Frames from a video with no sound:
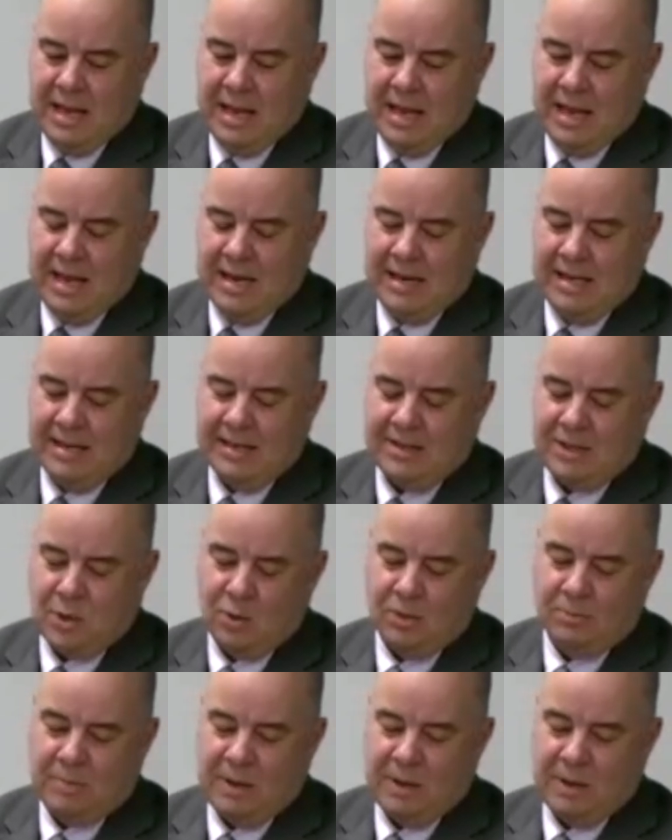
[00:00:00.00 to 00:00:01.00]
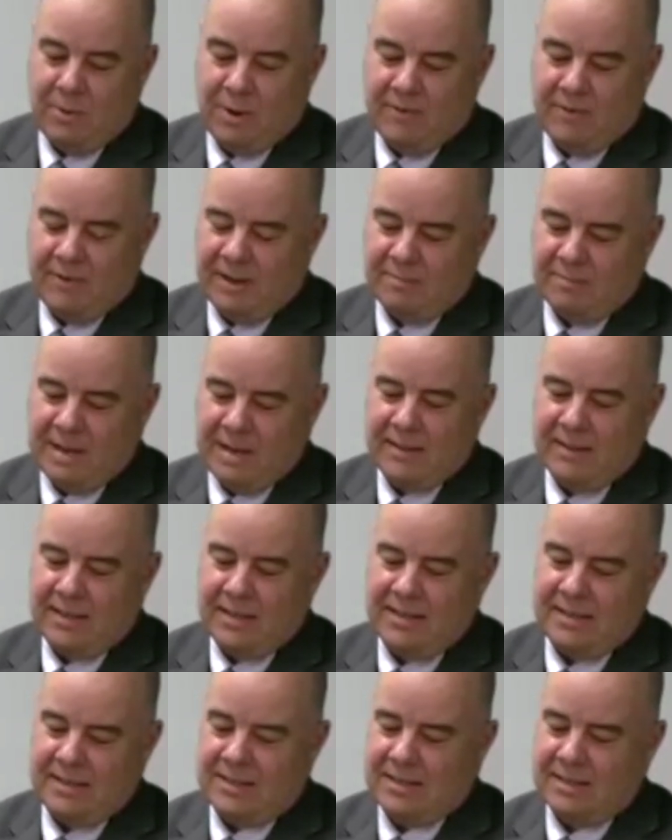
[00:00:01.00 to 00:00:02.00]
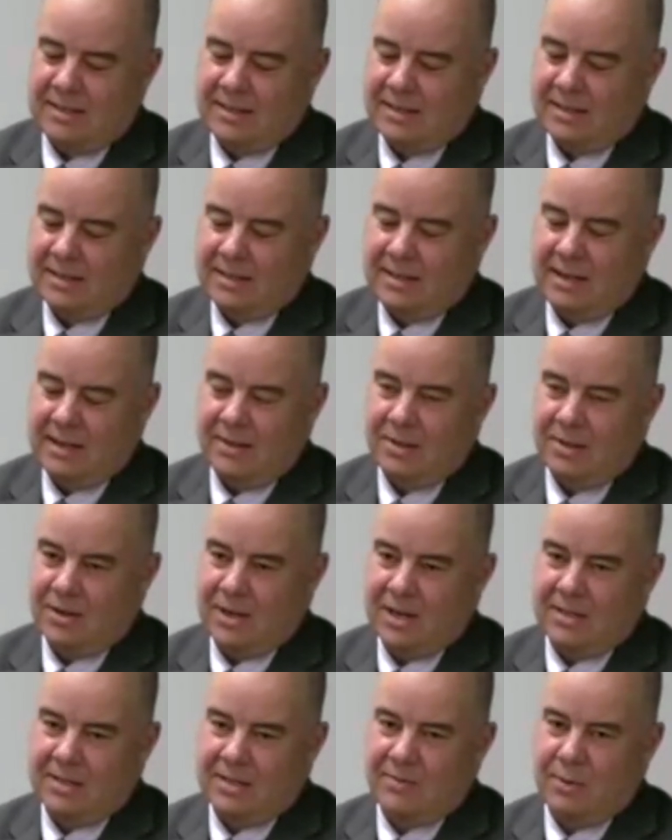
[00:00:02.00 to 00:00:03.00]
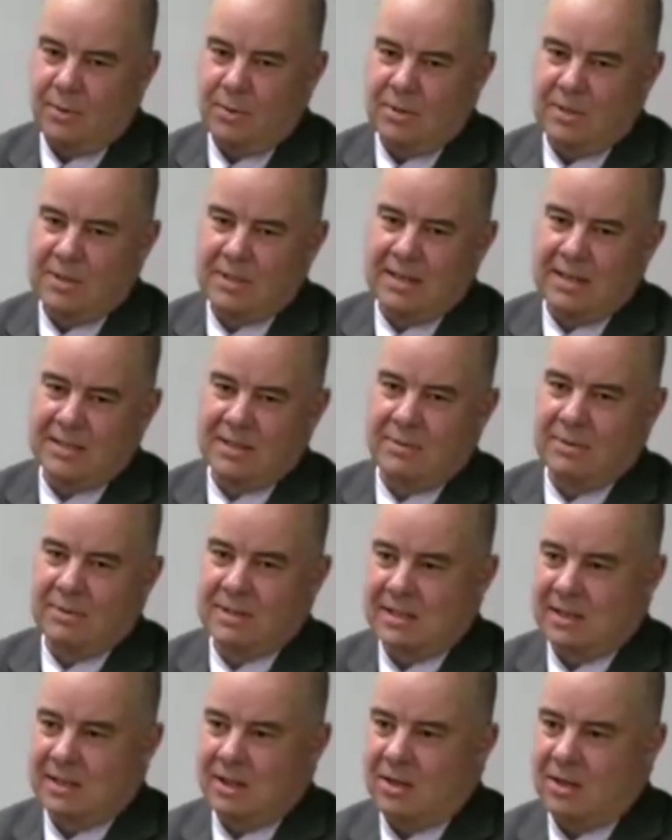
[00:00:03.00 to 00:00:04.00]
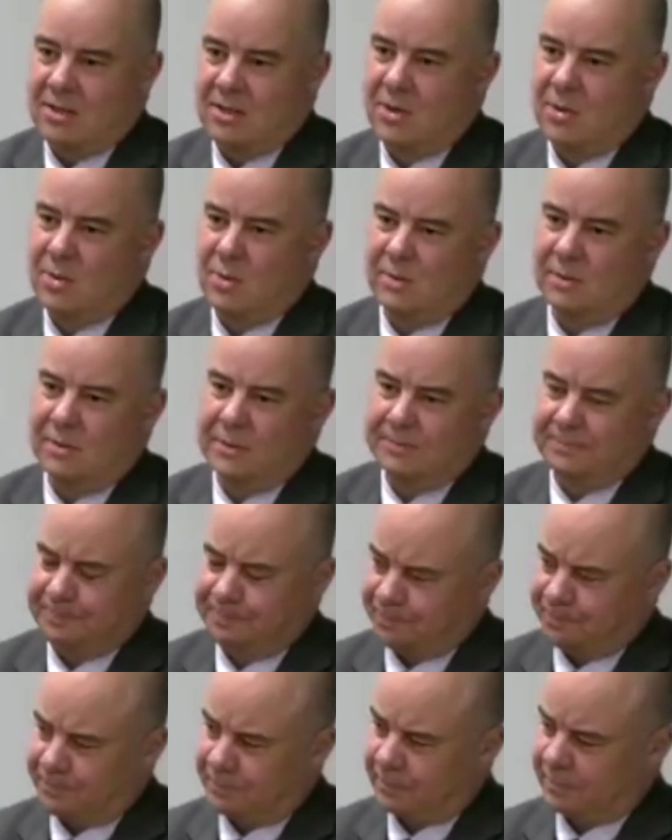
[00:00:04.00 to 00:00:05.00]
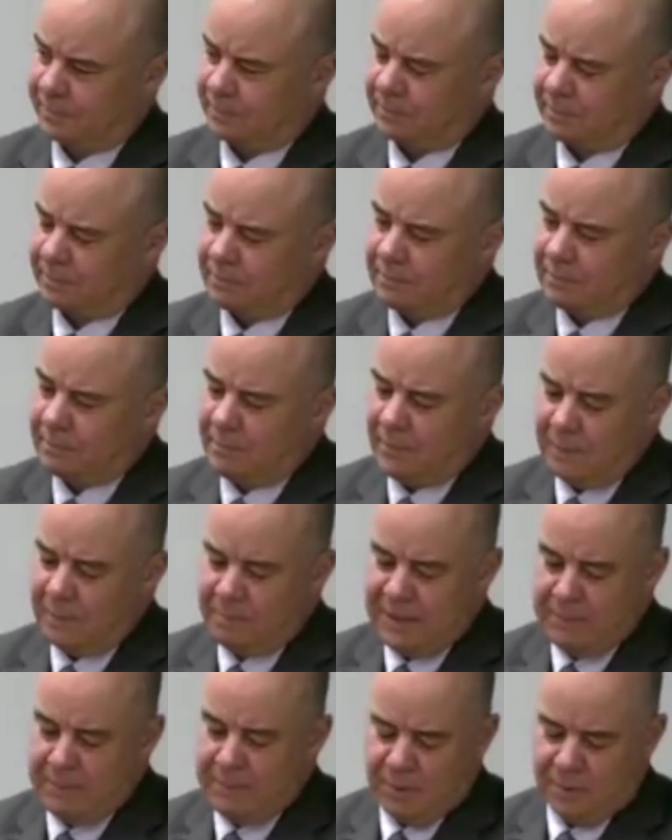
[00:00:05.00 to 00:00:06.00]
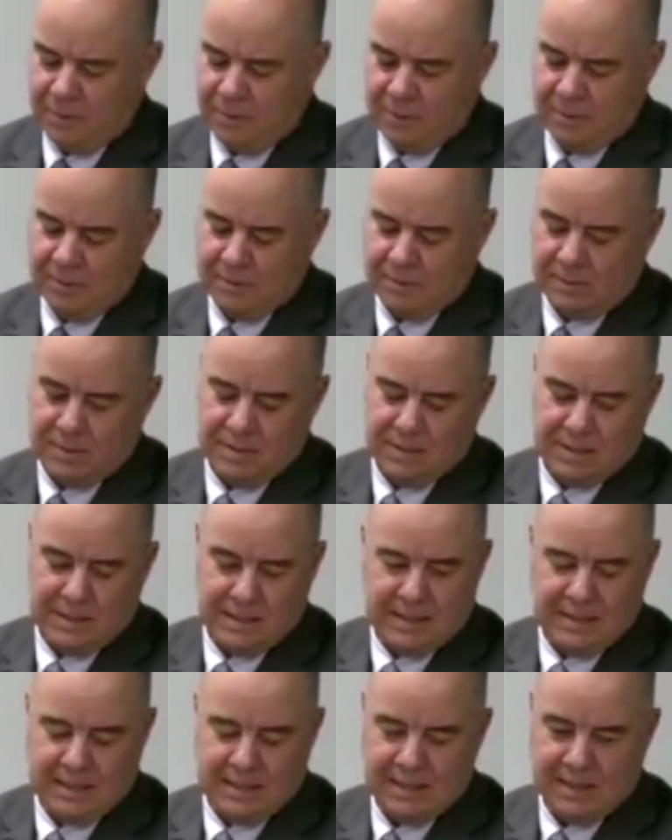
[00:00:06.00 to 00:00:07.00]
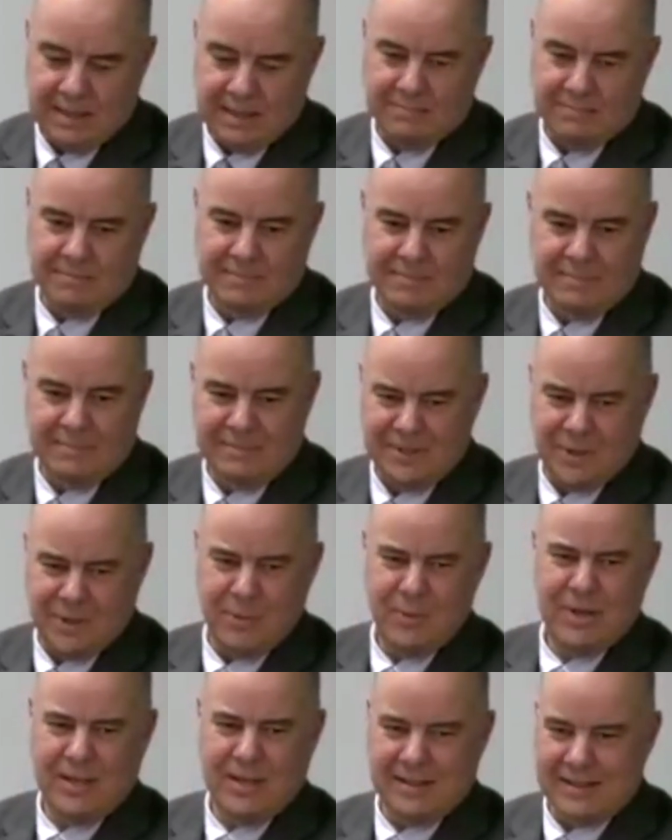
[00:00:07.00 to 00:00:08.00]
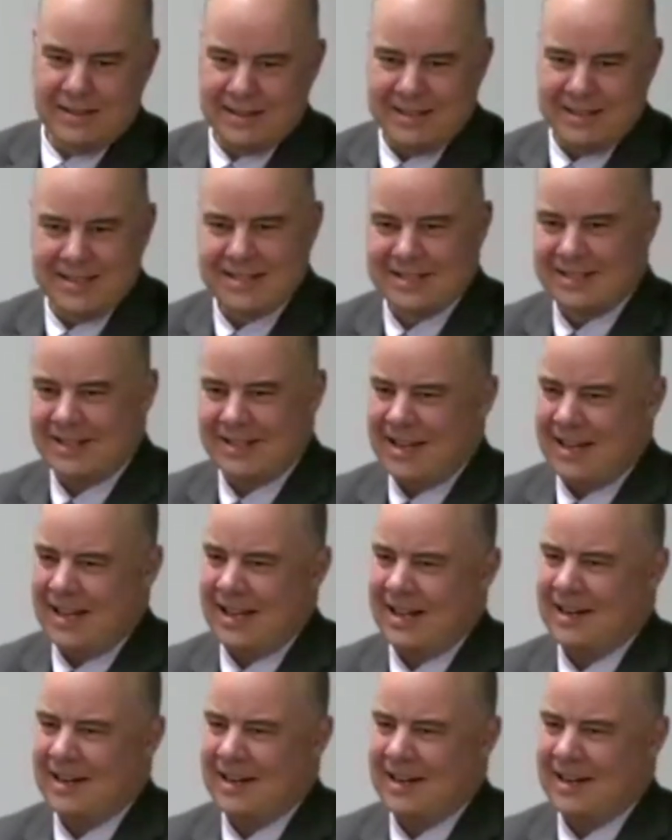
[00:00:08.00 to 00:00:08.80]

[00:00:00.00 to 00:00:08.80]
And I had told my wife, I'd met these young trans folks as I was in law school, and people doing this thing.